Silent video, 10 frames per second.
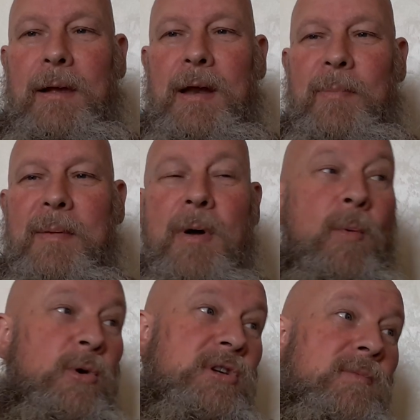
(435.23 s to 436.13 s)
Can I bring
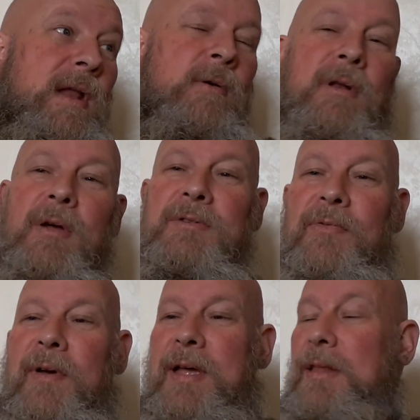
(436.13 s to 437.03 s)
my washing man? I've got loads
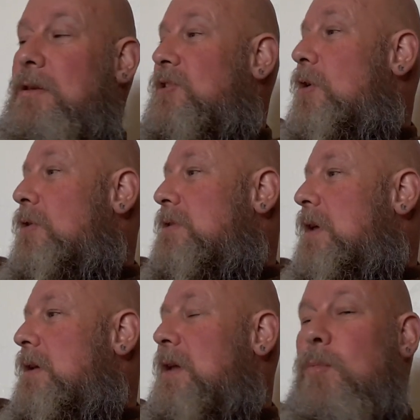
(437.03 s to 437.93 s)
of fucking socks
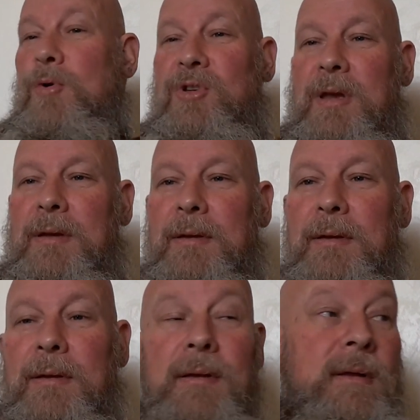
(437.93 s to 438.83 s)
that need washing.
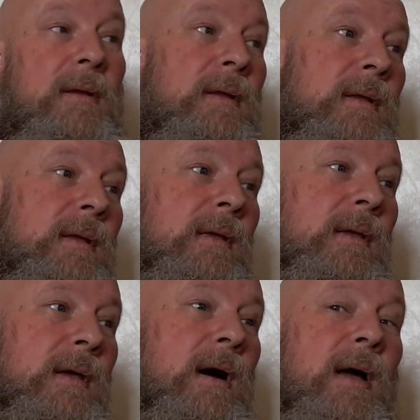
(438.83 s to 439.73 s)
Loads of
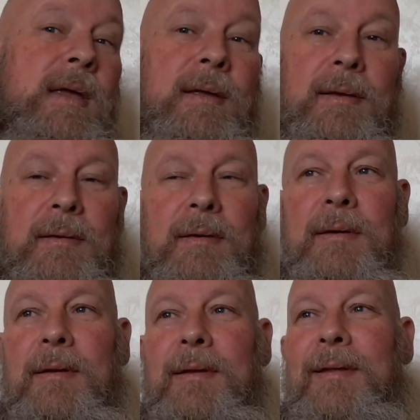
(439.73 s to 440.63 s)
socks. Aye. You
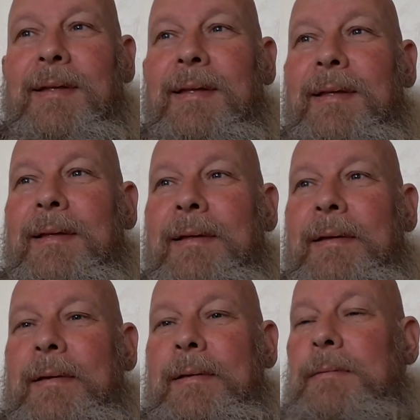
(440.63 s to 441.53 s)
fucking put them in the machine
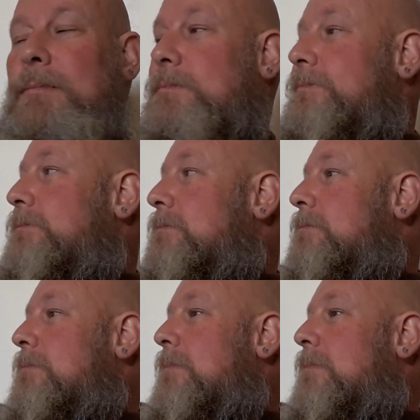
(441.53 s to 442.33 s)
yourself then.